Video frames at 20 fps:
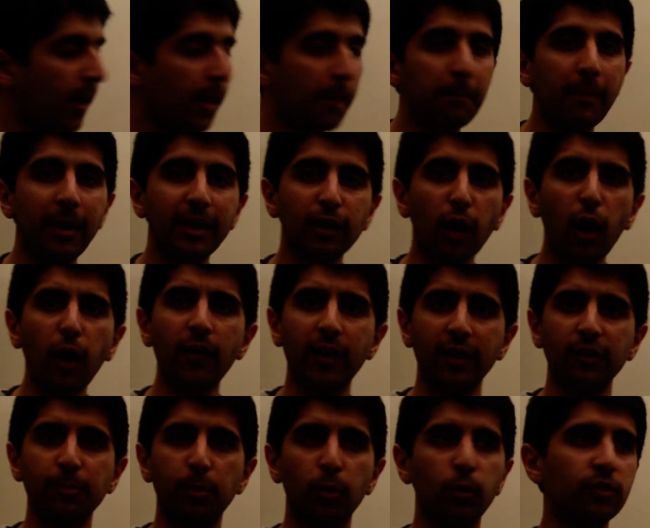make our
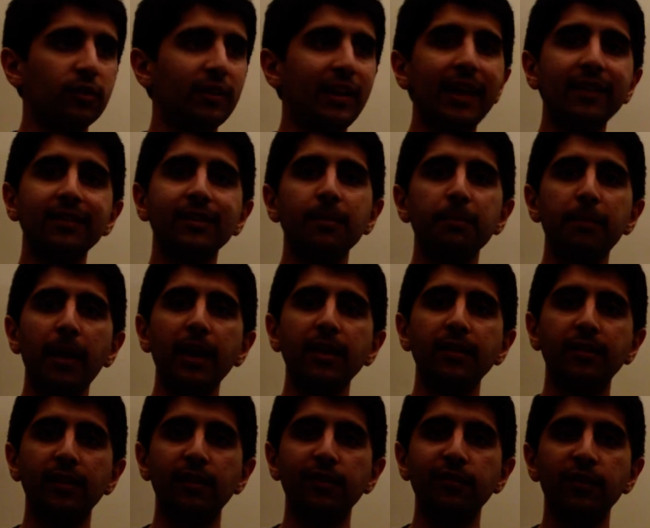exports less
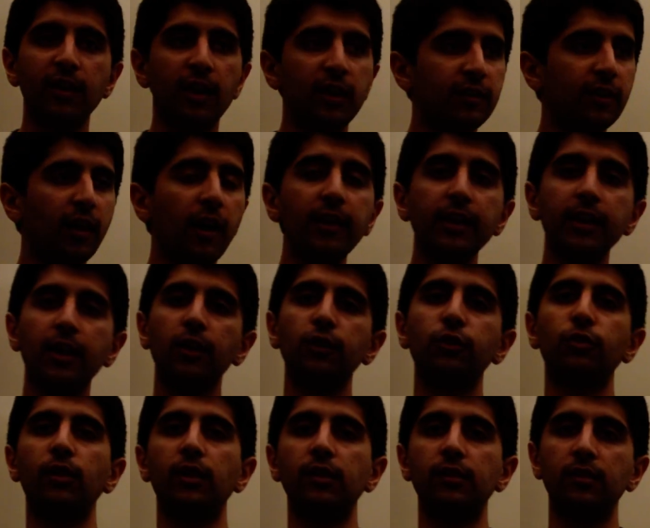competitive to other
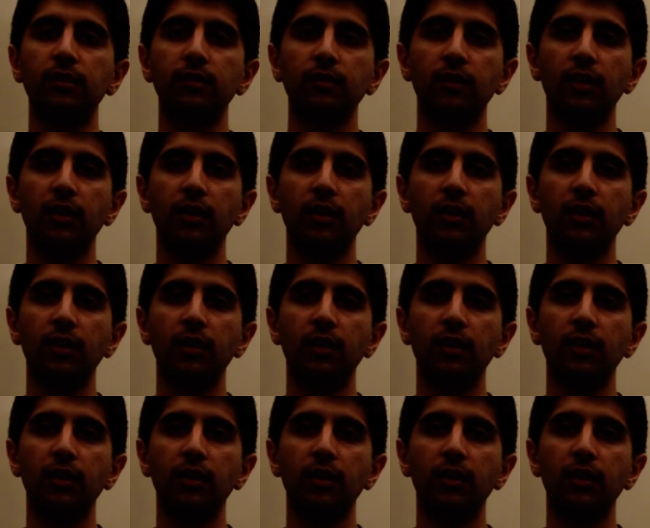countries,